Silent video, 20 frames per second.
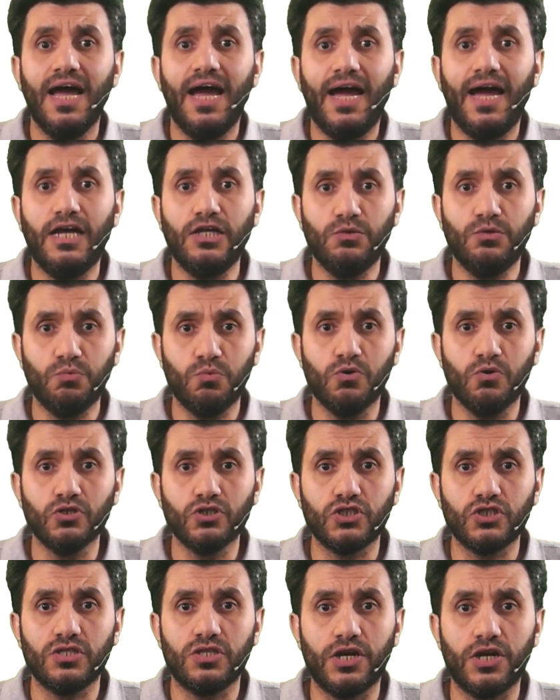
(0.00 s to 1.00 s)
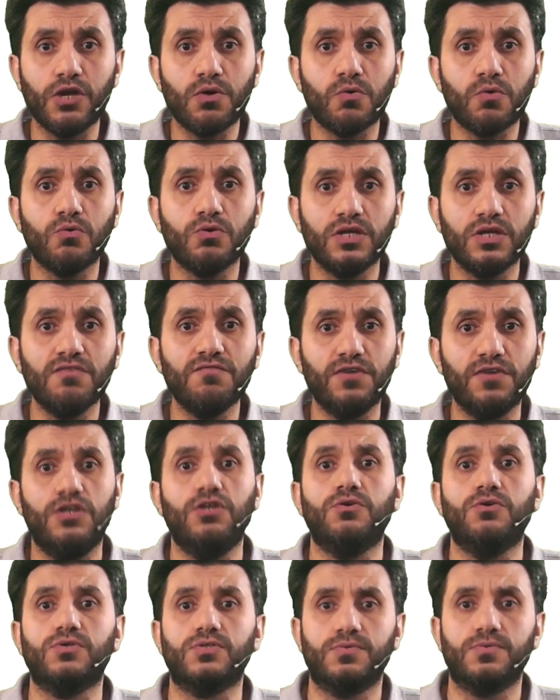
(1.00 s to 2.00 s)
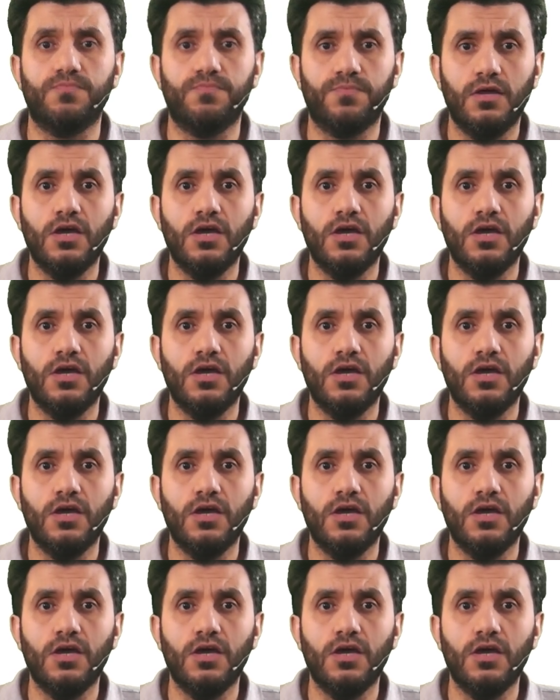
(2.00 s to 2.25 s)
and watch the recording videos.